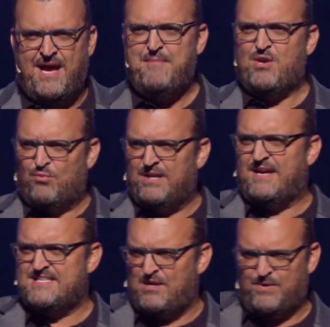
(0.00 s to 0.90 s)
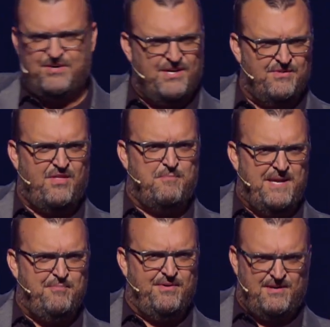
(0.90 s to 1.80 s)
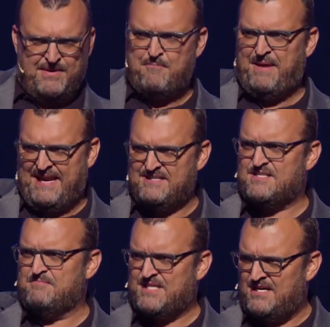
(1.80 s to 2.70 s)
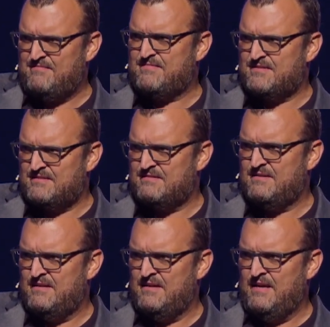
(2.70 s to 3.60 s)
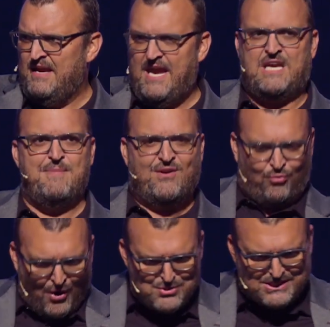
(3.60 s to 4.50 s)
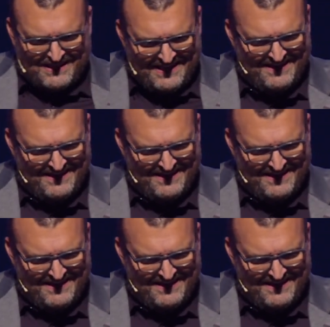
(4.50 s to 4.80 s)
How many realize that when you're dealing with other people, it can be a pain sometimes? It can be grossly